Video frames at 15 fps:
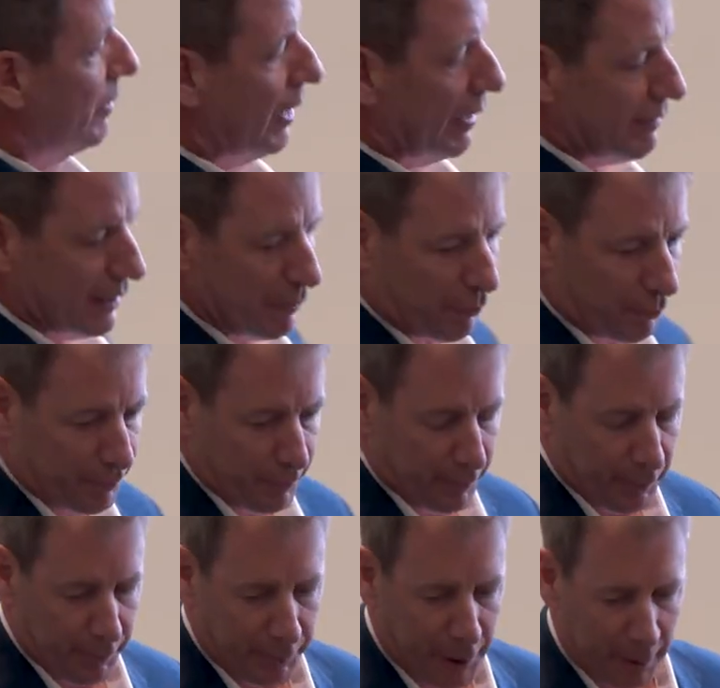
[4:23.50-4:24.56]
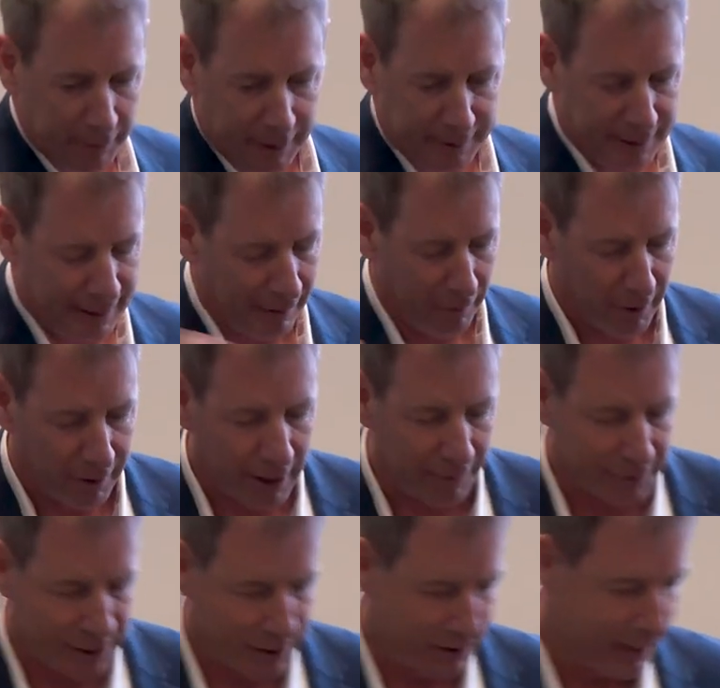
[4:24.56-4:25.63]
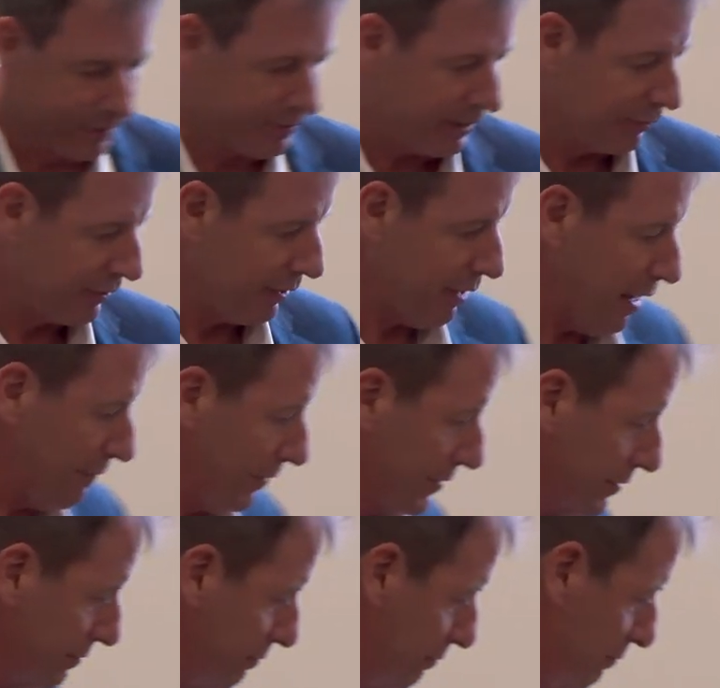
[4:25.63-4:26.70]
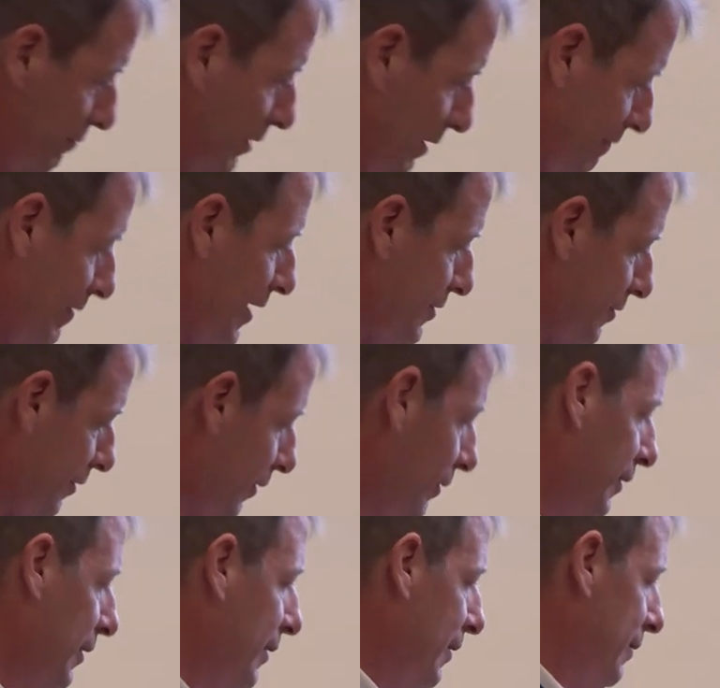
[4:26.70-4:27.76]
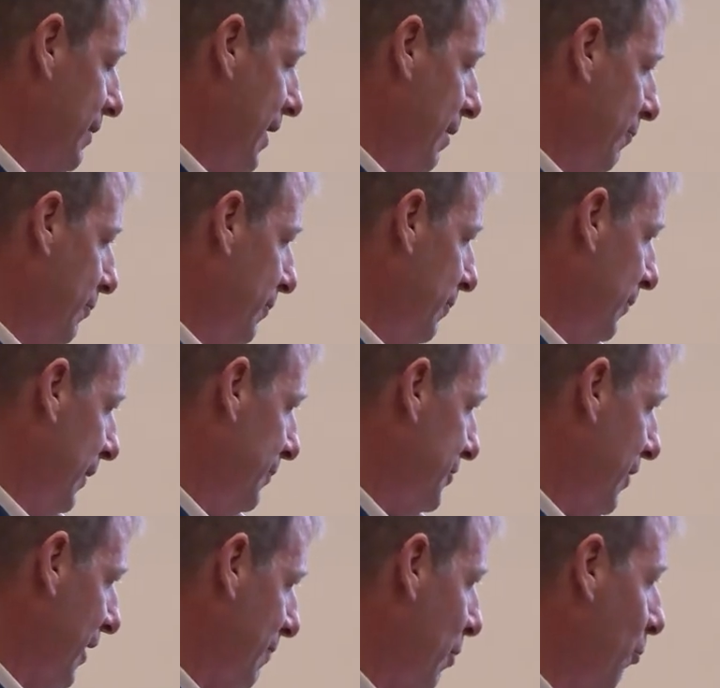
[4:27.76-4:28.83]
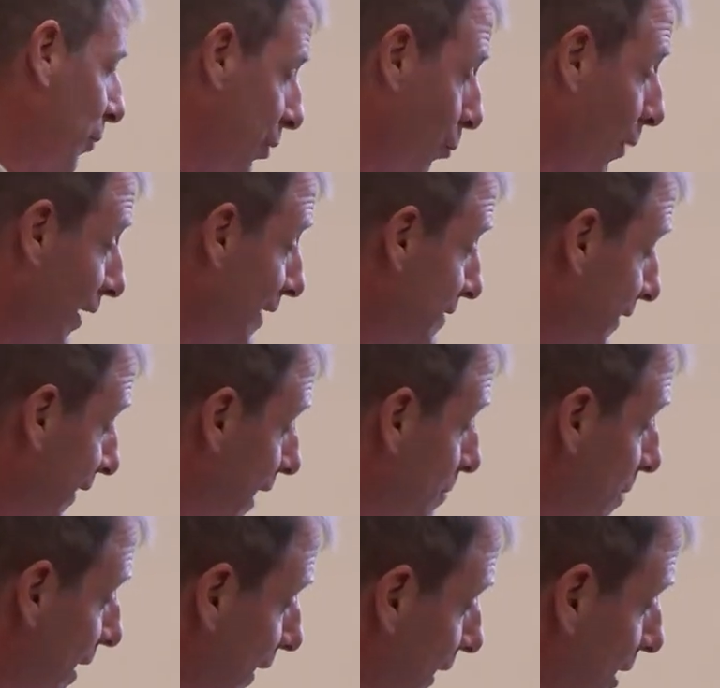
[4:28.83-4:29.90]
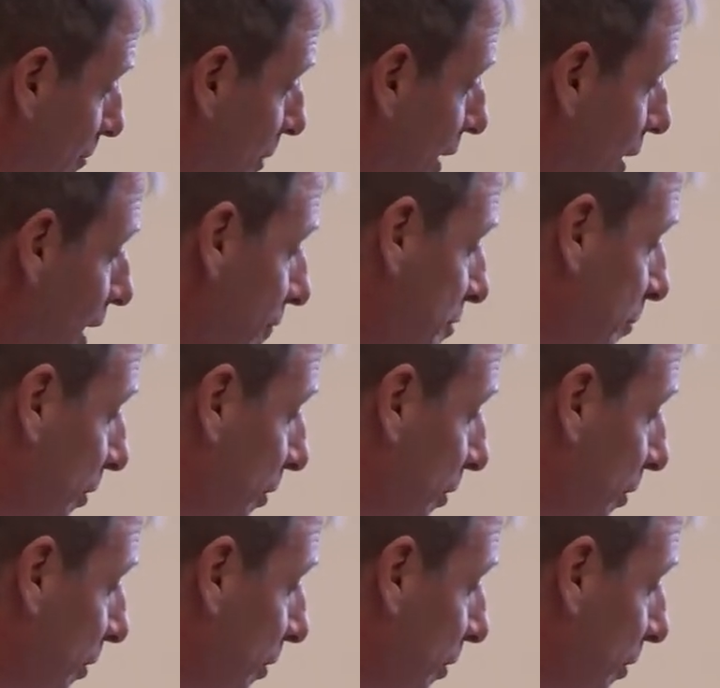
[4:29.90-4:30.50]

I think public, I had a long conversation yesterday with an office investor, and he was talking about, you know, when he's going to get back in and buy office